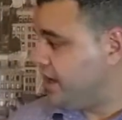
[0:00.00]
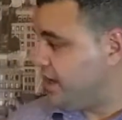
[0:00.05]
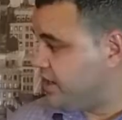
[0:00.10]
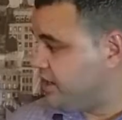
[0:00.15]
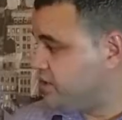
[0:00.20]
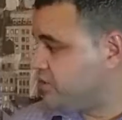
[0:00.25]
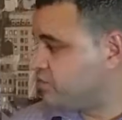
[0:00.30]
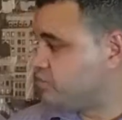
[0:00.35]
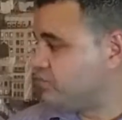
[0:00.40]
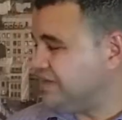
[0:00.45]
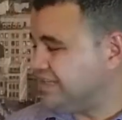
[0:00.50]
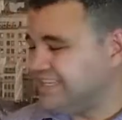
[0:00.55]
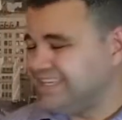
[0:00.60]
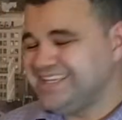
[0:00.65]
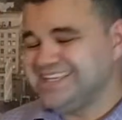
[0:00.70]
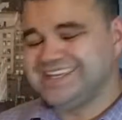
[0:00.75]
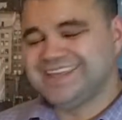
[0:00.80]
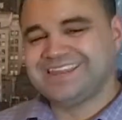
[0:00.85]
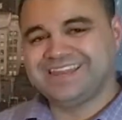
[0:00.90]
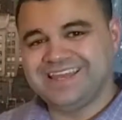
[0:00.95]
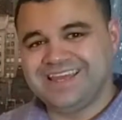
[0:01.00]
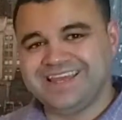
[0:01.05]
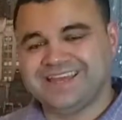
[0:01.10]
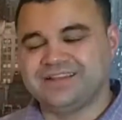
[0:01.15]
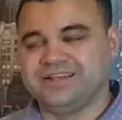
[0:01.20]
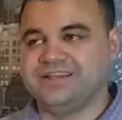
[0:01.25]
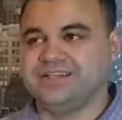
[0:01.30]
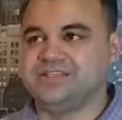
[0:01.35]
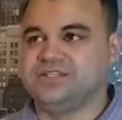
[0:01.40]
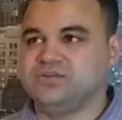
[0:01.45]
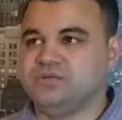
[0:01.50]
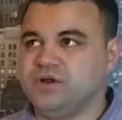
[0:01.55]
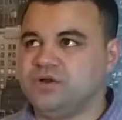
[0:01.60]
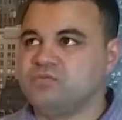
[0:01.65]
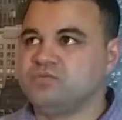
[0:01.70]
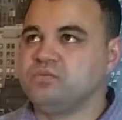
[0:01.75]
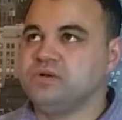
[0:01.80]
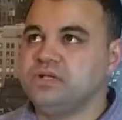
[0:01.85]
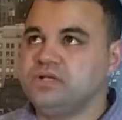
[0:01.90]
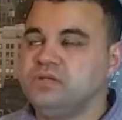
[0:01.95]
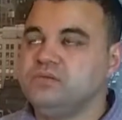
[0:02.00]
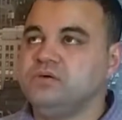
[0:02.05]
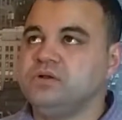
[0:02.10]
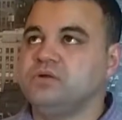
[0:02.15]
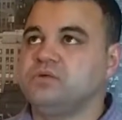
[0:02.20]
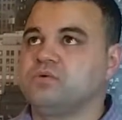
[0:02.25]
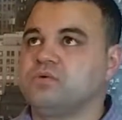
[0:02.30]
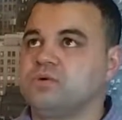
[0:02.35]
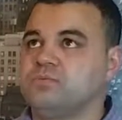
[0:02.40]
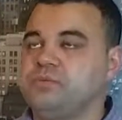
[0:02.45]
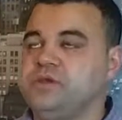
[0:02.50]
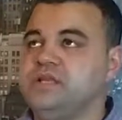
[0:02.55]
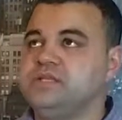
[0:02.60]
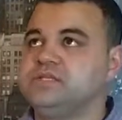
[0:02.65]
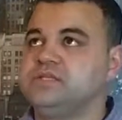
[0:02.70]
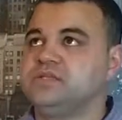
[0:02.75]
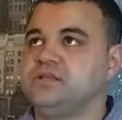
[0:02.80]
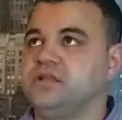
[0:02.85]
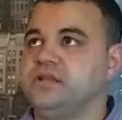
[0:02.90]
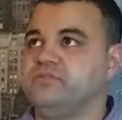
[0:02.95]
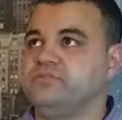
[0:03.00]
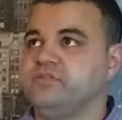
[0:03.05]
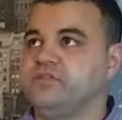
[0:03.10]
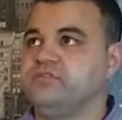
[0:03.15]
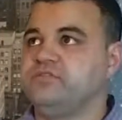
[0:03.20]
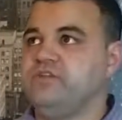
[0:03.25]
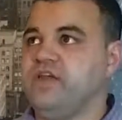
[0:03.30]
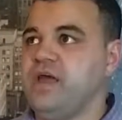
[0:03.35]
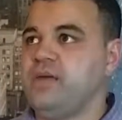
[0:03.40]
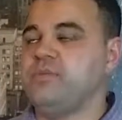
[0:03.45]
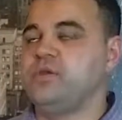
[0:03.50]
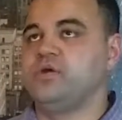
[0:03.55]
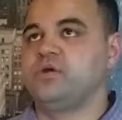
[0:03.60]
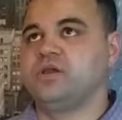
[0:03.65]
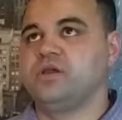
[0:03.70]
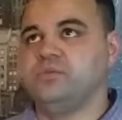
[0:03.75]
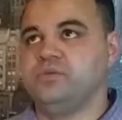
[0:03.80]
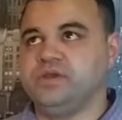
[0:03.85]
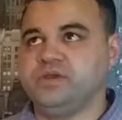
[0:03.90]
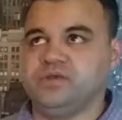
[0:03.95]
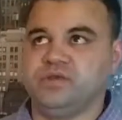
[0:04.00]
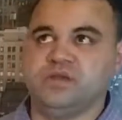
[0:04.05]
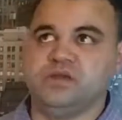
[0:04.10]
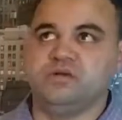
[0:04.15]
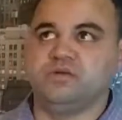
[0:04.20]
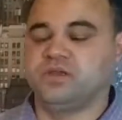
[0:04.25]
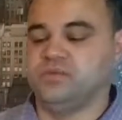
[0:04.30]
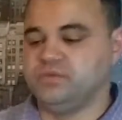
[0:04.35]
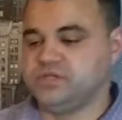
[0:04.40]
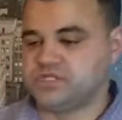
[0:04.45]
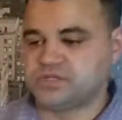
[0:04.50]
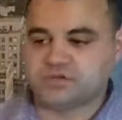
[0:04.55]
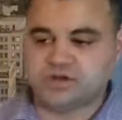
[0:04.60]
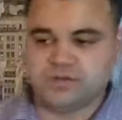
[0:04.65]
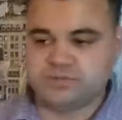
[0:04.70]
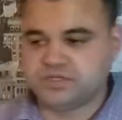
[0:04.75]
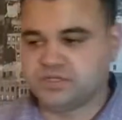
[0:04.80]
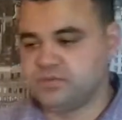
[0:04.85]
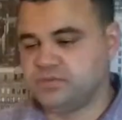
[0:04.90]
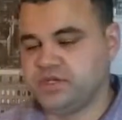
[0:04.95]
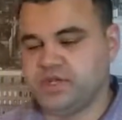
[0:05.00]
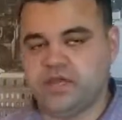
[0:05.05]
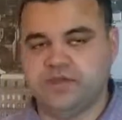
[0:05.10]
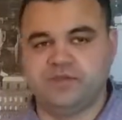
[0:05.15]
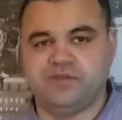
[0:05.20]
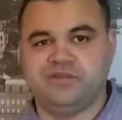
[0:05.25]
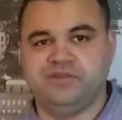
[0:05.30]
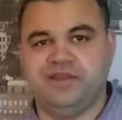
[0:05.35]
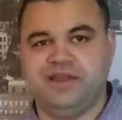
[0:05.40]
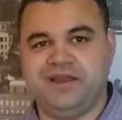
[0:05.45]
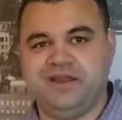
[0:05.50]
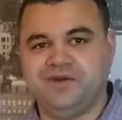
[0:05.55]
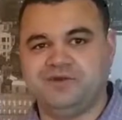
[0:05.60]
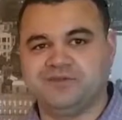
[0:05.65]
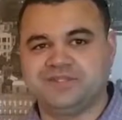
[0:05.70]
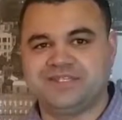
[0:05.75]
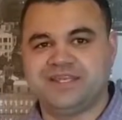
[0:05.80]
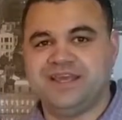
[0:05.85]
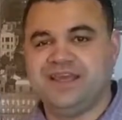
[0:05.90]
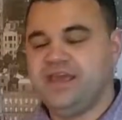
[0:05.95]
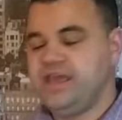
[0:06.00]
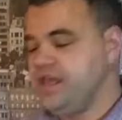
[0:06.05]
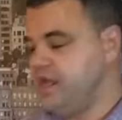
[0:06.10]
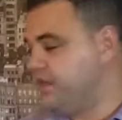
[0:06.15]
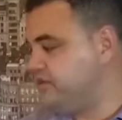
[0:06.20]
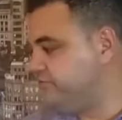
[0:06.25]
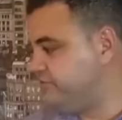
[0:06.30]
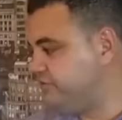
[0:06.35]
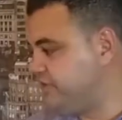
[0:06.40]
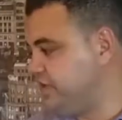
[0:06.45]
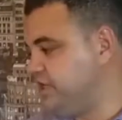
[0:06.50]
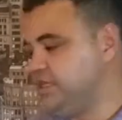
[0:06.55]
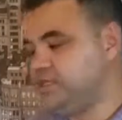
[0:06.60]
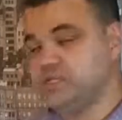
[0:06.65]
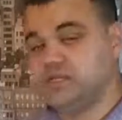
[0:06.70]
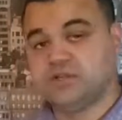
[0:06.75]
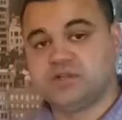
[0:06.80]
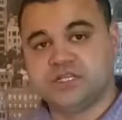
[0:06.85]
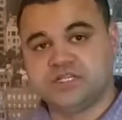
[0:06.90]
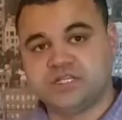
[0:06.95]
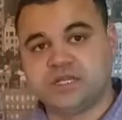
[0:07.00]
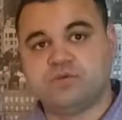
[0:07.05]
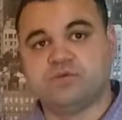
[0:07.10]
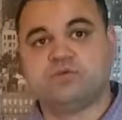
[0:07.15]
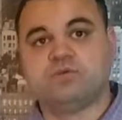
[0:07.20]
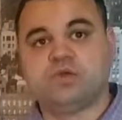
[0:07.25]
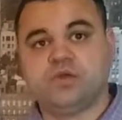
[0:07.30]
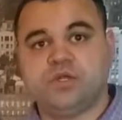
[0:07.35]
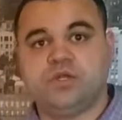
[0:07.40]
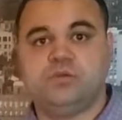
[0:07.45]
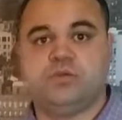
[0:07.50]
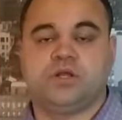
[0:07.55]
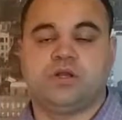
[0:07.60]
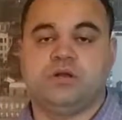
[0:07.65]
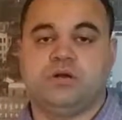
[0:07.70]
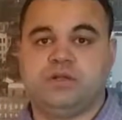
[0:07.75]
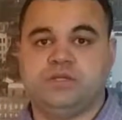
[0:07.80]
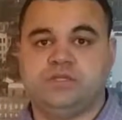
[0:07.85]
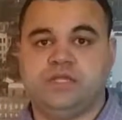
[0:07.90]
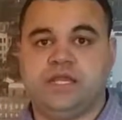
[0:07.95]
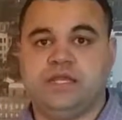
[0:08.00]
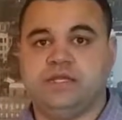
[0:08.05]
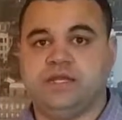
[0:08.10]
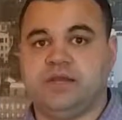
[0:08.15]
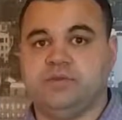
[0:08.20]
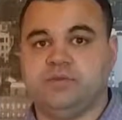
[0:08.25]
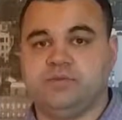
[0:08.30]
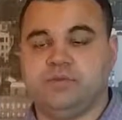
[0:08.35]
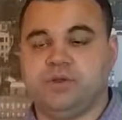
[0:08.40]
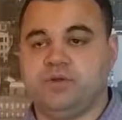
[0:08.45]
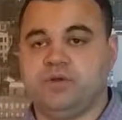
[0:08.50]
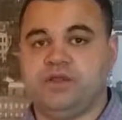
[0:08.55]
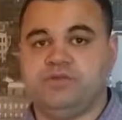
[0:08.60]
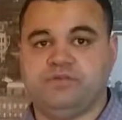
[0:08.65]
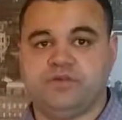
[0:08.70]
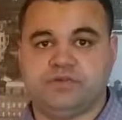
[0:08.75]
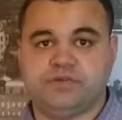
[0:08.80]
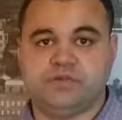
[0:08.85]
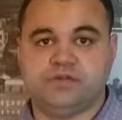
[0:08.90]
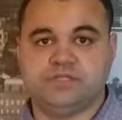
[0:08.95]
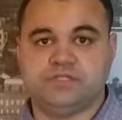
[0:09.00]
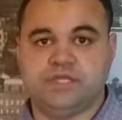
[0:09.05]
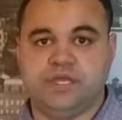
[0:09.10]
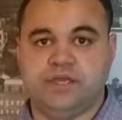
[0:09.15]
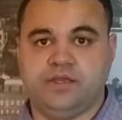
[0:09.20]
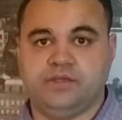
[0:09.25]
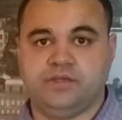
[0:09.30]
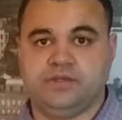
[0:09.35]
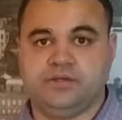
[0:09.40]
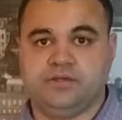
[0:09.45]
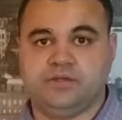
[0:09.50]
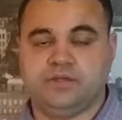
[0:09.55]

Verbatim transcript: and you're really going to think like do i really want to order pizza tonight for the family or can we you know can we scrape something together in the house and feed each other because i really want to go on date night with my wife on thursday